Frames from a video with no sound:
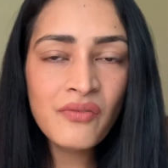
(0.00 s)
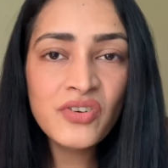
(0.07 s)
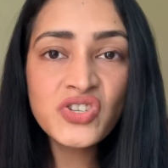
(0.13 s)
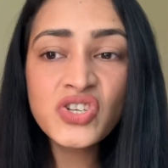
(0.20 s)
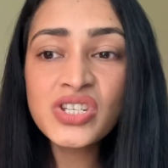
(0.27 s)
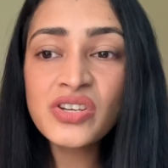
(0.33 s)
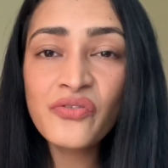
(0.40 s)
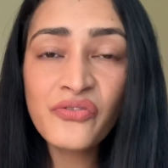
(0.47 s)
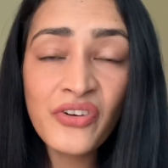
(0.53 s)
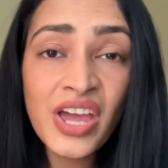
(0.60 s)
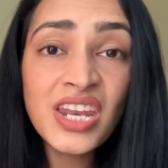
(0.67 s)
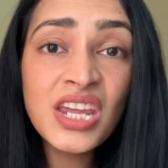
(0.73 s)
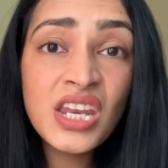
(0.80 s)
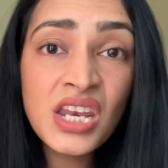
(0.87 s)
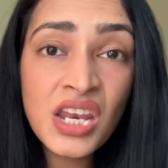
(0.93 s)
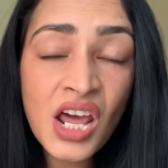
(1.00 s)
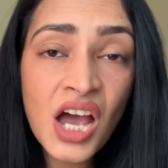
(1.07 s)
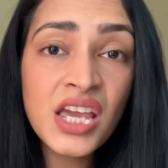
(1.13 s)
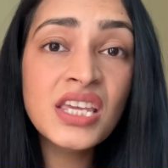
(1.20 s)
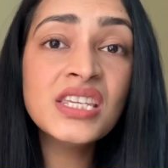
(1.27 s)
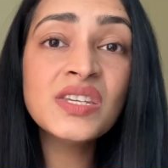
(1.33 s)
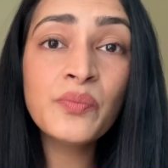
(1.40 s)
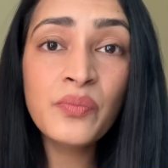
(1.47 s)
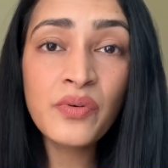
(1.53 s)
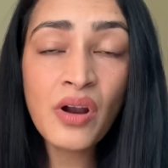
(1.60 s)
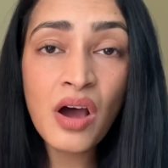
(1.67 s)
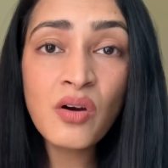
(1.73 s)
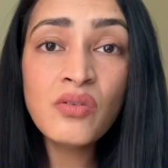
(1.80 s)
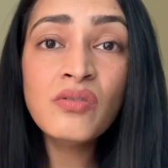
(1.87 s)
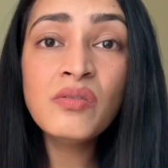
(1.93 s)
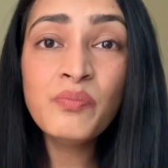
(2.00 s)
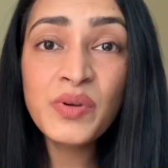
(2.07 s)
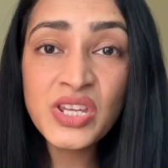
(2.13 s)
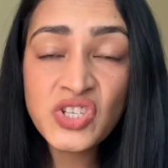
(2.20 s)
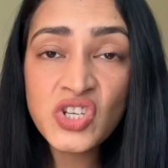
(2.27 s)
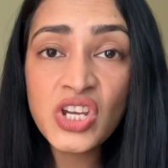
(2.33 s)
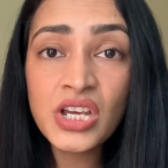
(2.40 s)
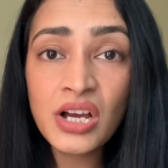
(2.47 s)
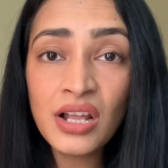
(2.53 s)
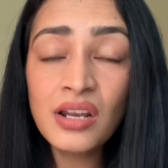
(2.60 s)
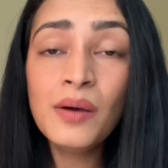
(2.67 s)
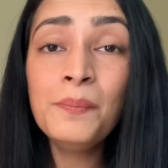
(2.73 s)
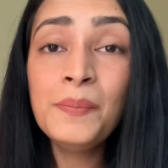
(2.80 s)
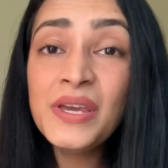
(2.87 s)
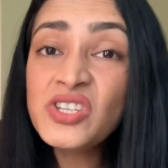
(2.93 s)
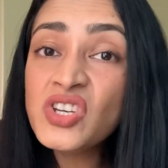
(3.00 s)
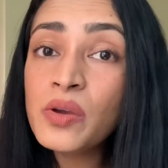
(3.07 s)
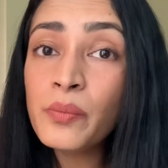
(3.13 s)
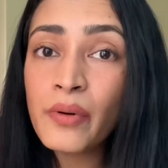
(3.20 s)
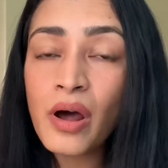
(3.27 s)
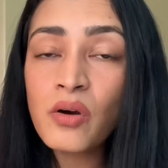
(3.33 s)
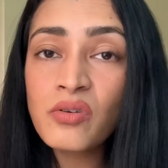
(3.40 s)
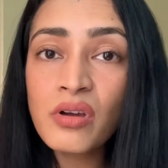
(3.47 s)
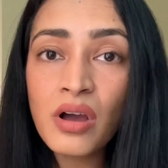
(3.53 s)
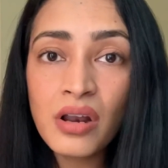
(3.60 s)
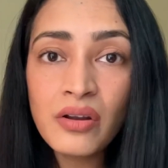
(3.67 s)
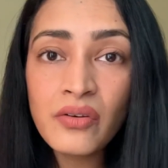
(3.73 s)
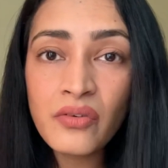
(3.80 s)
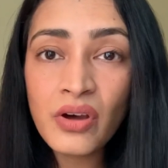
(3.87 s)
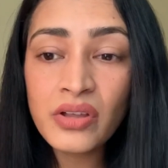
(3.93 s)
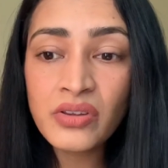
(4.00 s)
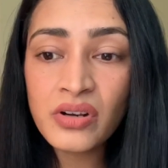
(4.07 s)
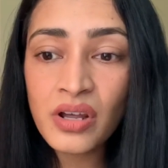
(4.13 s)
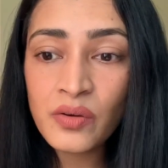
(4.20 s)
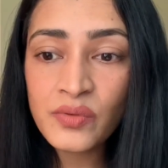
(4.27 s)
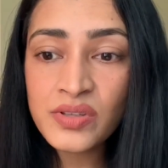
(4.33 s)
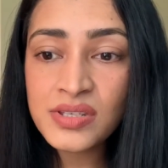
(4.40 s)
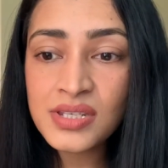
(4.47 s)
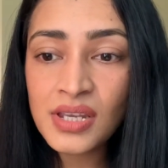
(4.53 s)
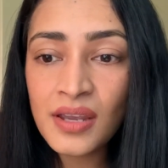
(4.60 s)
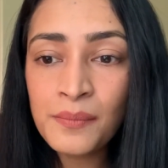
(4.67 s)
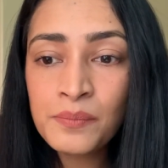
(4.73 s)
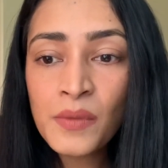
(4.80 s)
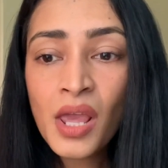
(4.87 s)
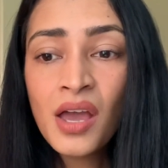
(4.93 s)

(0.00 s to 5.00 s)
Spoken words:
which is a very nice brown peachy color, peachy brown color rather, I would say.